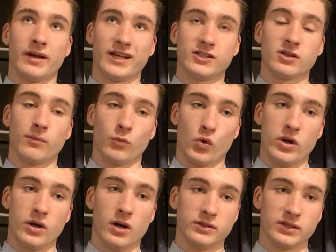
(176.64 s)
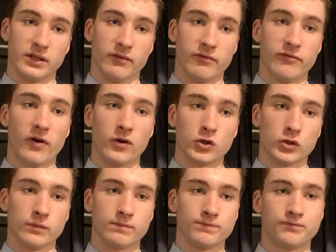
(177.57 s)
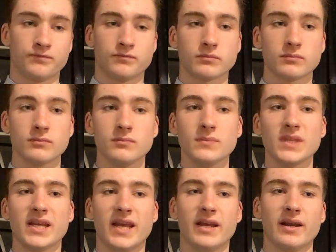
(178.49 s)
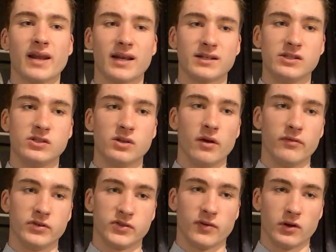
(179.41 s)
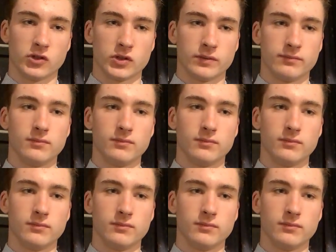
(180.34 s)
submarine hunting function, in an anti-surface function.